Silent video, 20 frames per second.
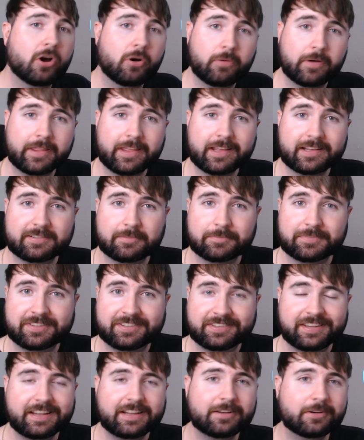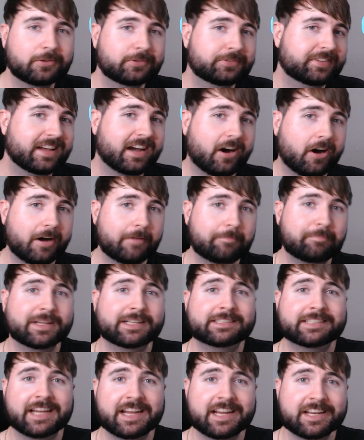Were there some signals that I
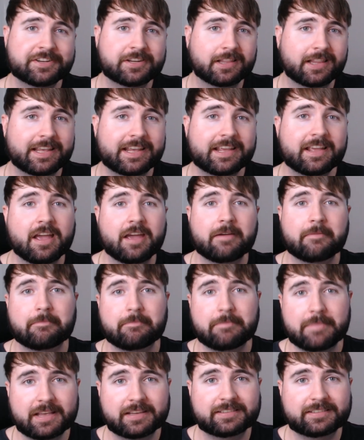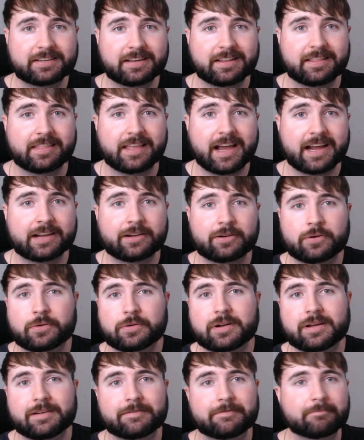potentially missed that
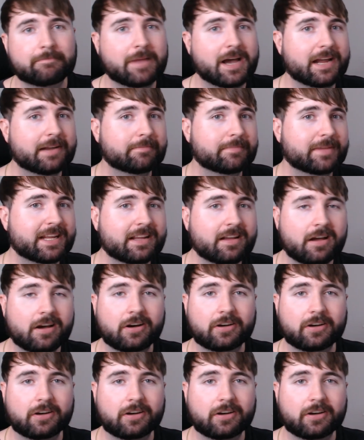could have made me,